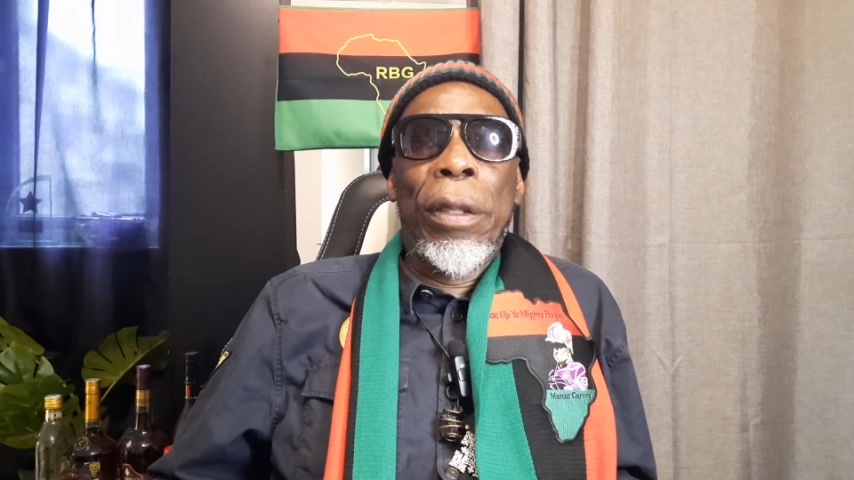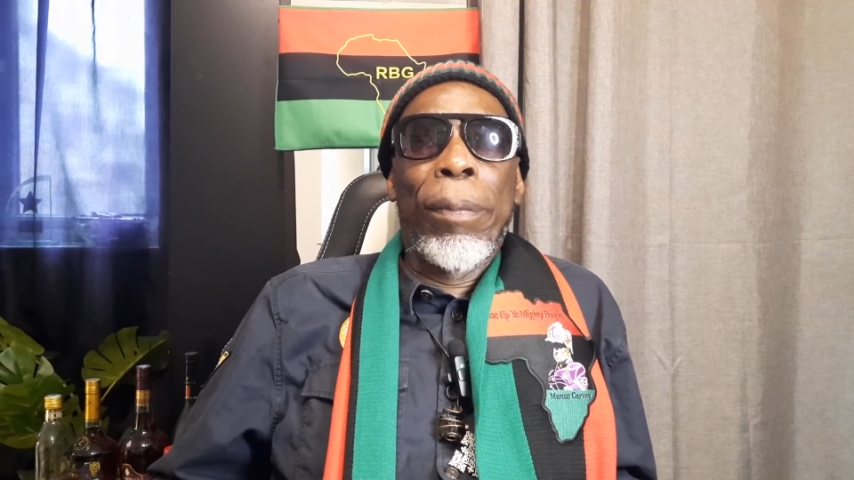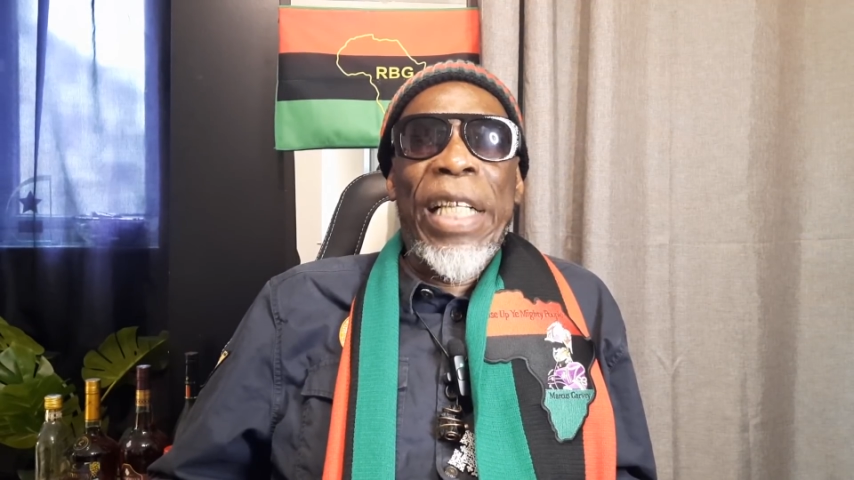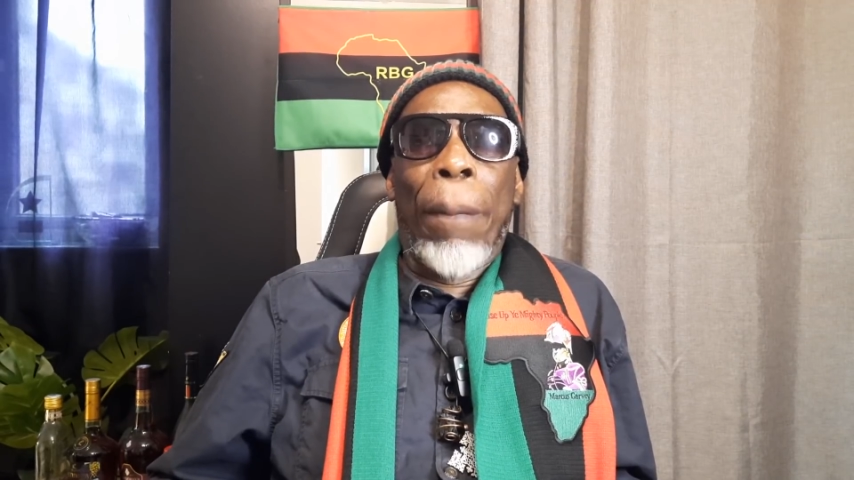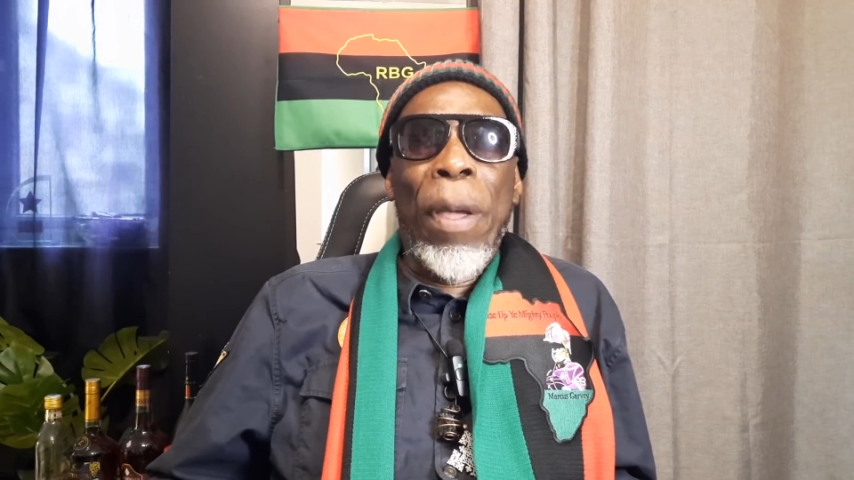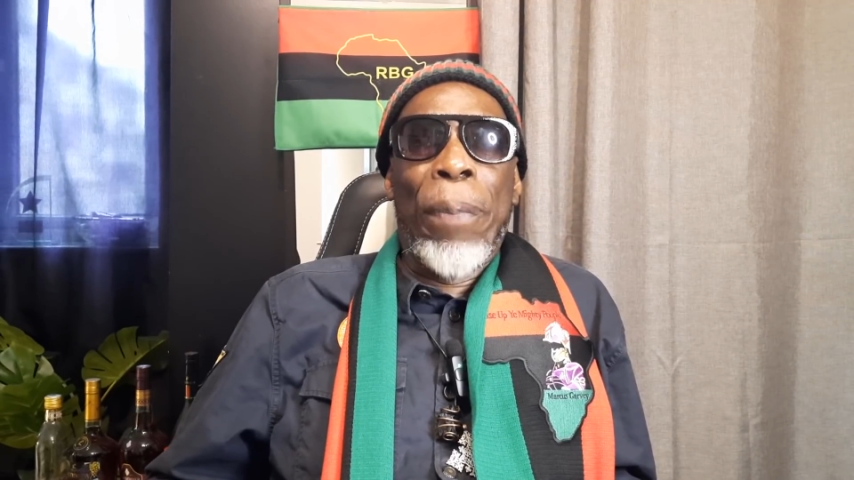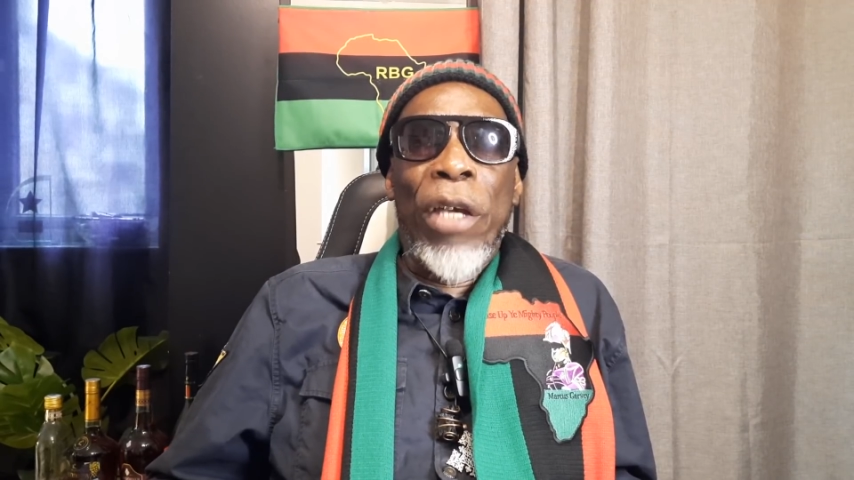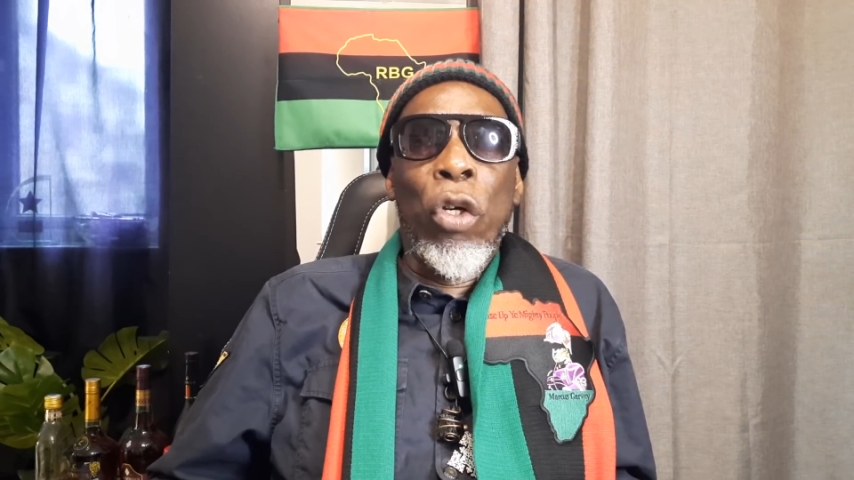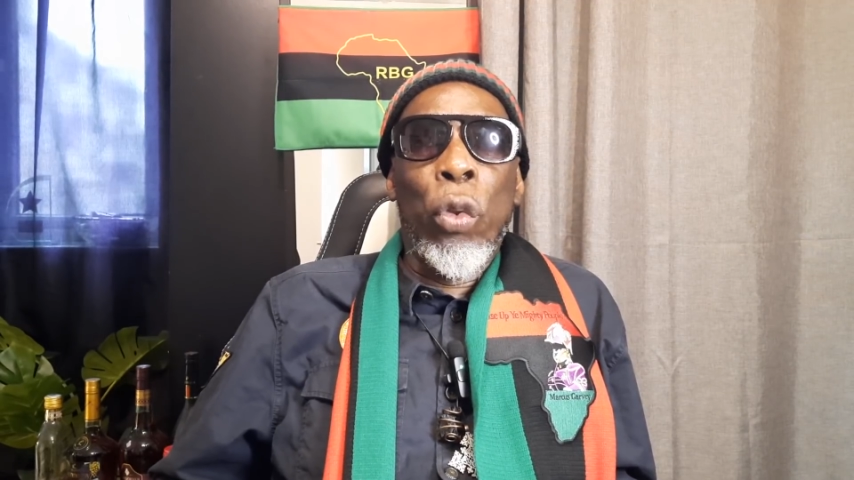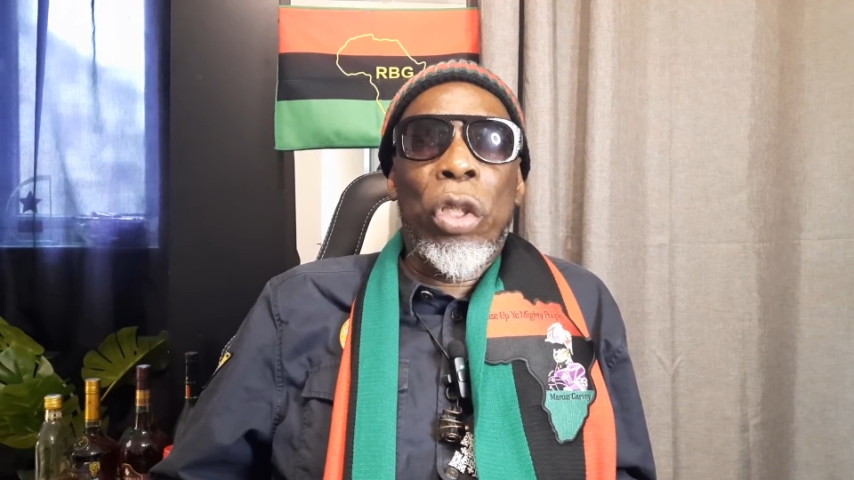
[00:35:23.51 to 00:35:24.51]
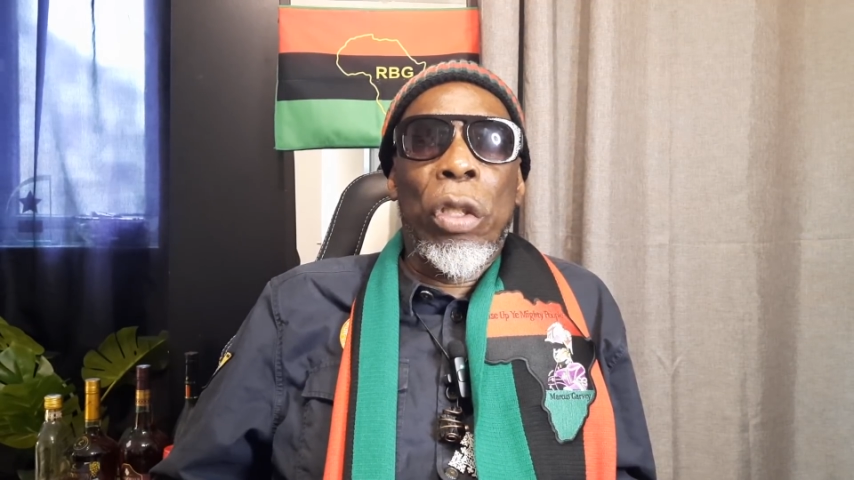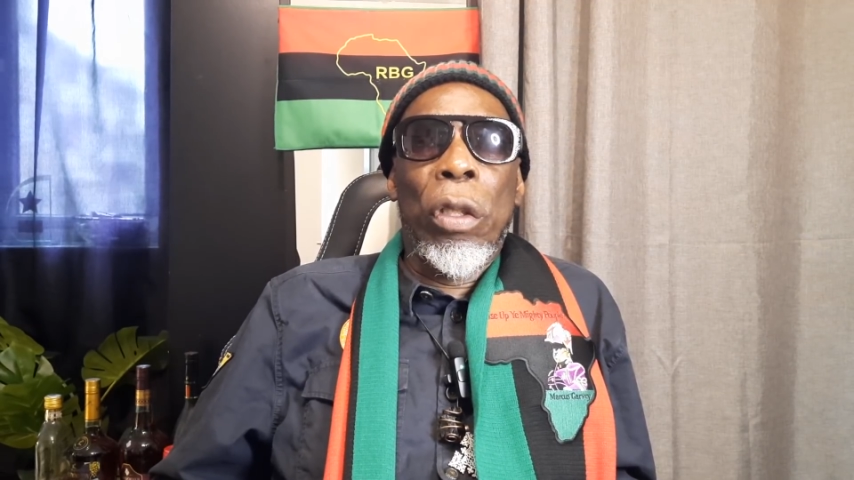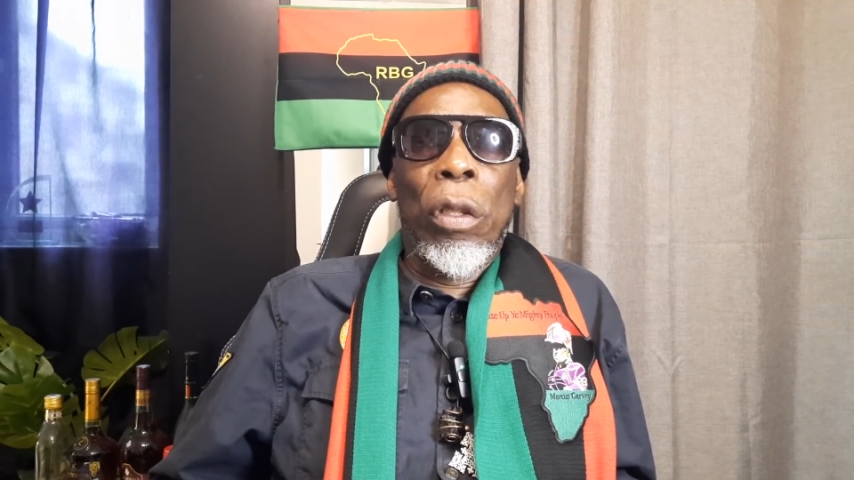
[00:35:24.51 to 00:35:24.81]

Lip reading: me the pepper youth.